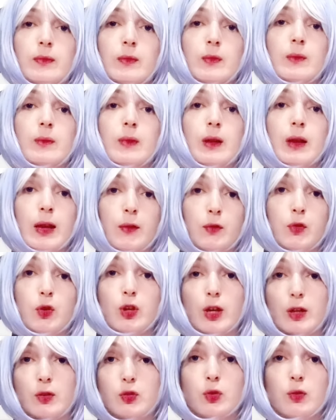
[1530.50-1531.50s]
If you
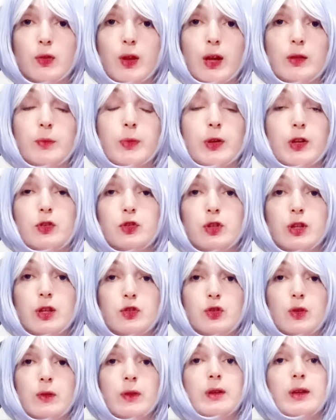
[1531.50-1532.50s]
can do that because he's
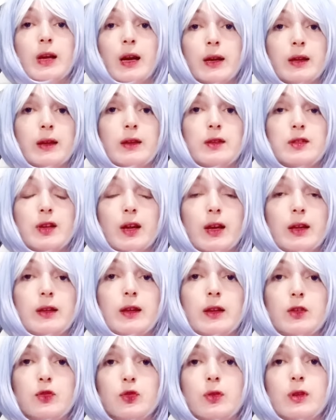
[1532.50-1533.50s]
on the younger side,
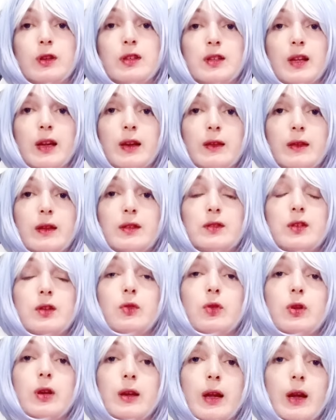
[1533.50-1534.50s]
he's on his 30s, and you
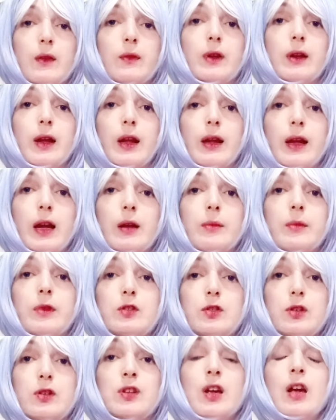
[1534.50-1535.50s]
can have an AI
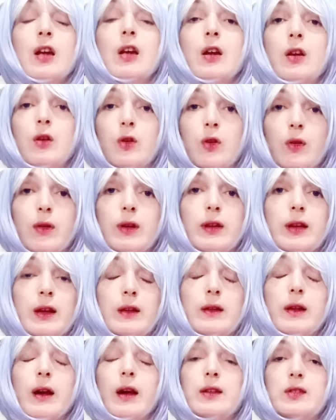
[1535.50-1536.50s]
mistress, go
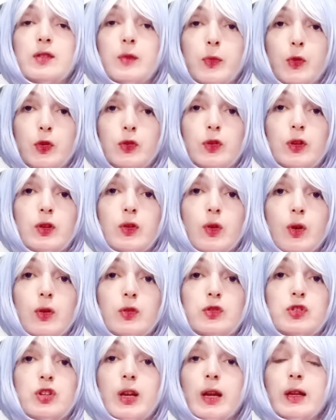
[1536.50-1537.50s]
ahead. I support
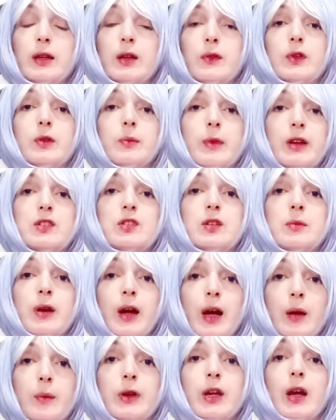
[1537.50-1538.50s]
technology, and if it makes him
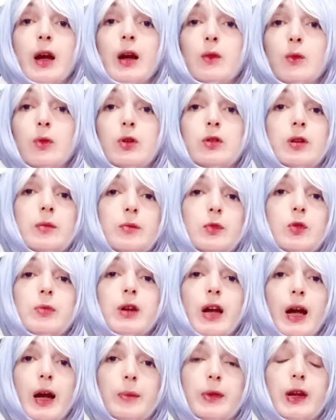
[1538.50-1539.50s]
happy, I want him to be
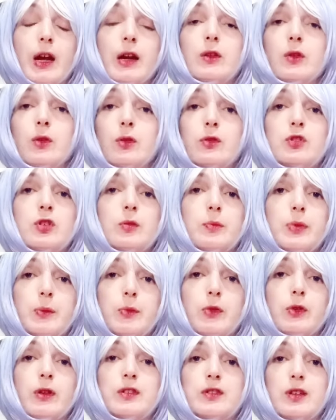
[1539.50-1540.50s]
happy. I don't see
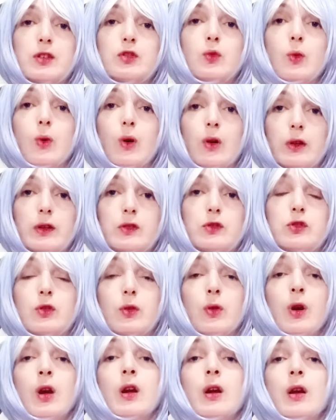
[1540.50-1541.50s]
people as just wallets. So,
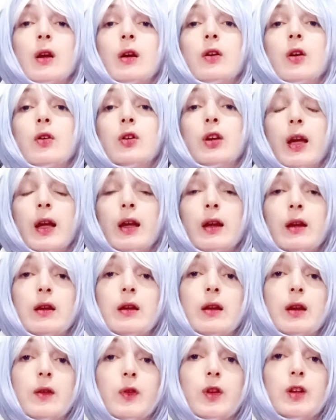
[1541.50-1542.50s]
okay,
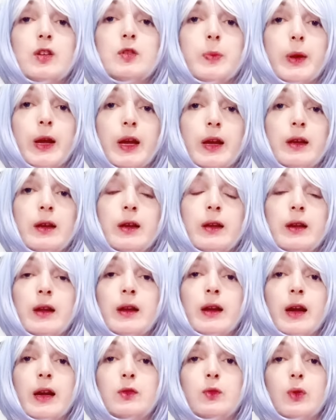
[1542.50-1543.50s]
if he's paying an
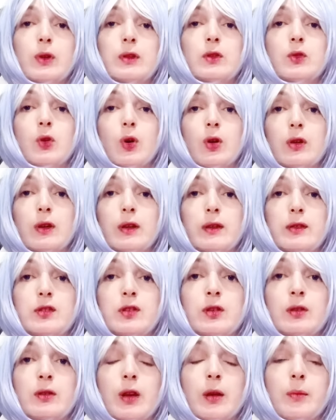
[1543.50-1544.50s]
AI $20
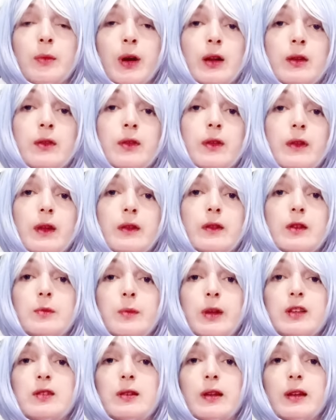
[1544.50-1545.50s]
a month, and that is
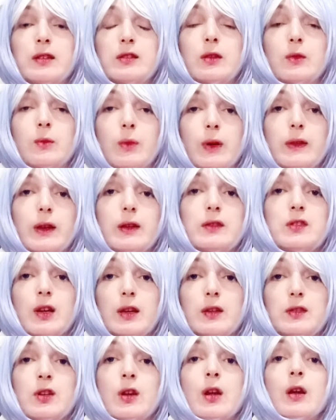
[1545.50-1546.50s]
much less than what I
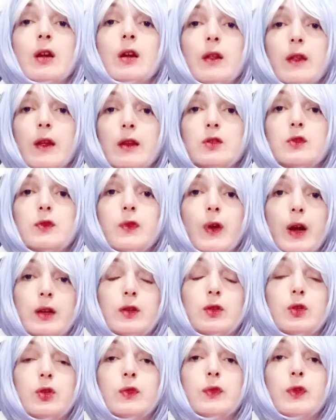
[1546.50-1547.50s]
charge, that's fine,
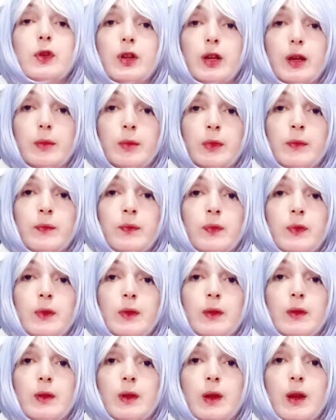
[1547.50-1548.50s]
good for him.
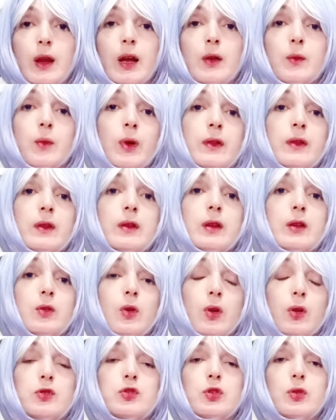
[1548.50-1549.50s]
And when the
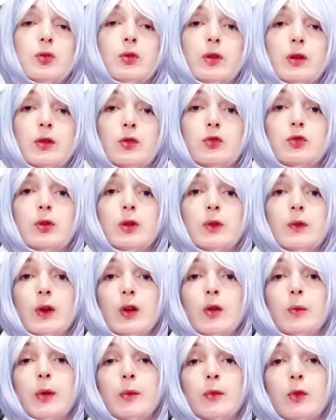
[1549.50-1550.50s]
technology continues to develop,
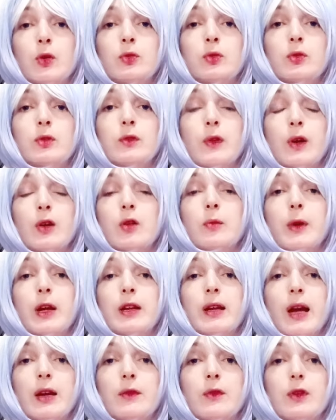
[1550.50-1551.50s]
I'm going to develop
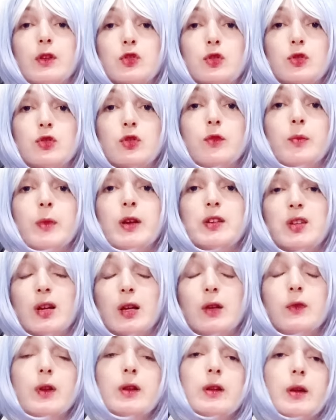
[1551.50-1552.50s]
AI versions of myself,
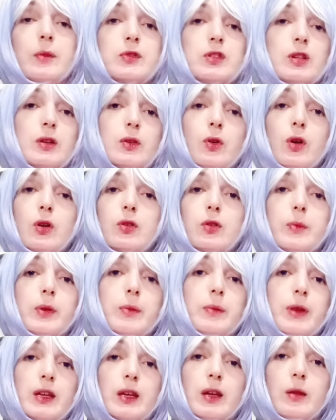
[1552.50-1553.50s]
and I'm still going to be
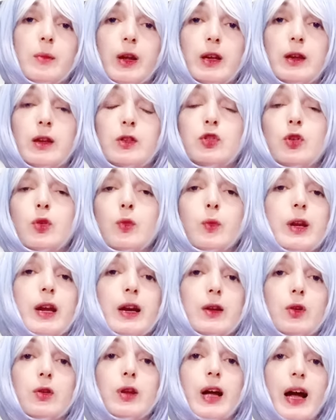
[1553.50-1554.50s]
making money, so we are
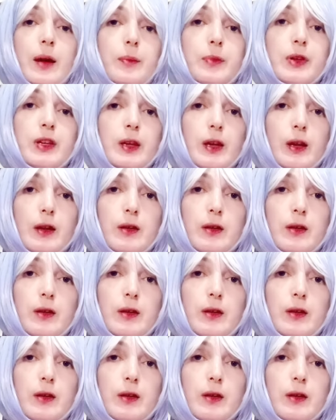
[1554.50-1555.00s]
all happy here.